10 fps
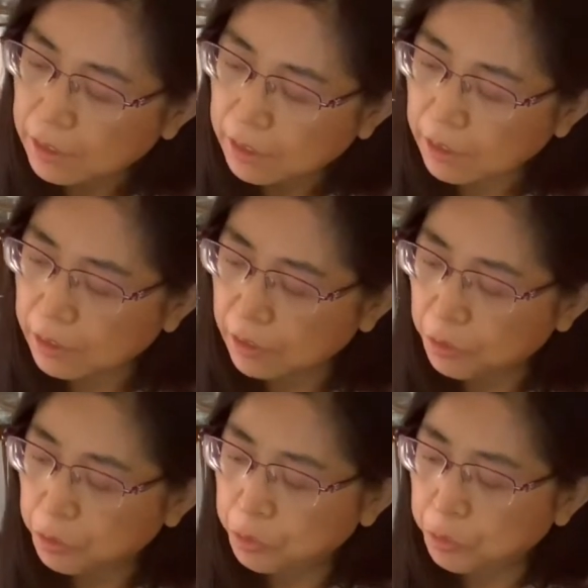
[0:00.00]
and the
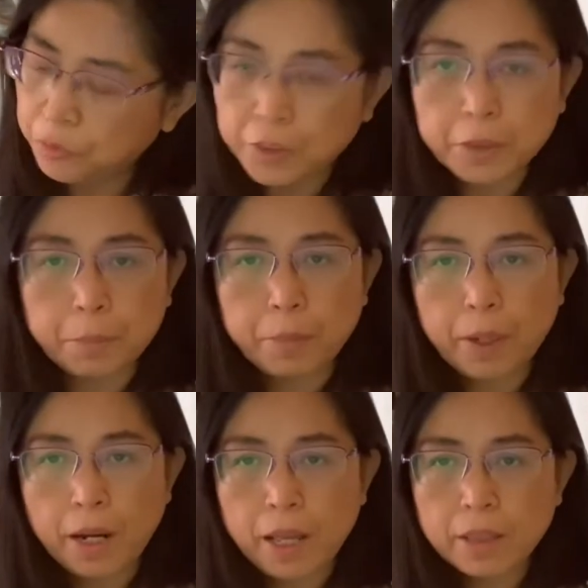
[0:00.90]
2-finger
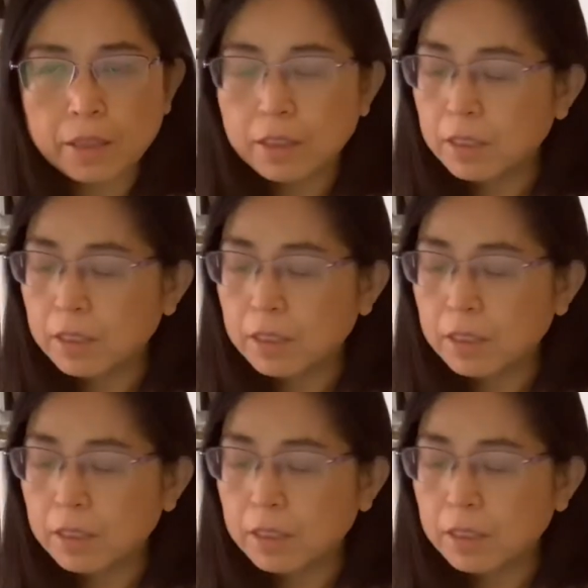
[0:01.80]
breath,